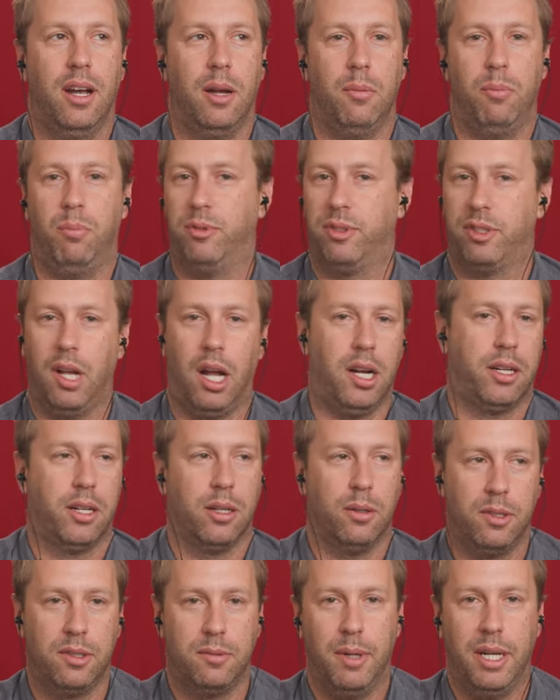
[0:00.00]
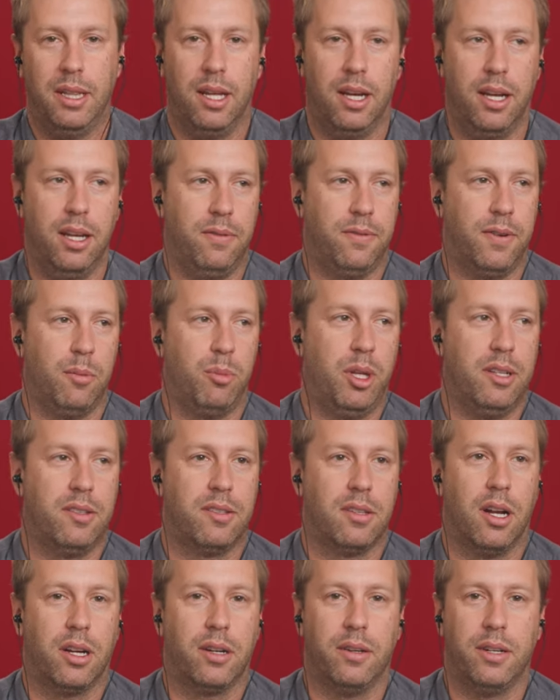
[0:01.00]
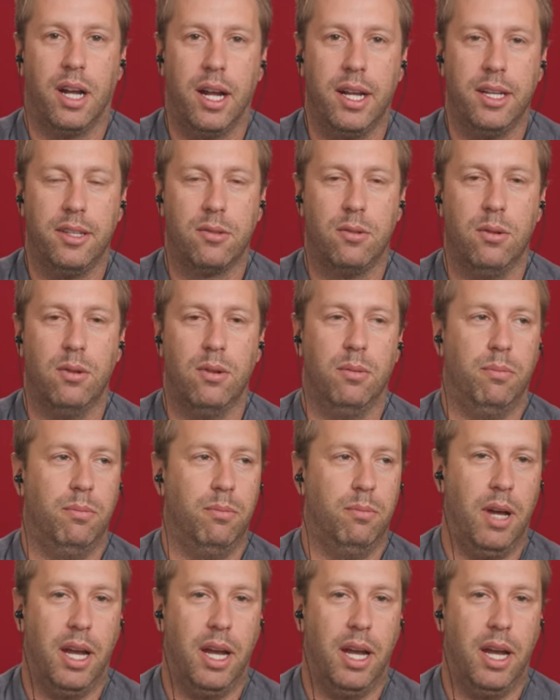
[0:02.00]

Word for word: I, soccer was my life. I played soccer in high school.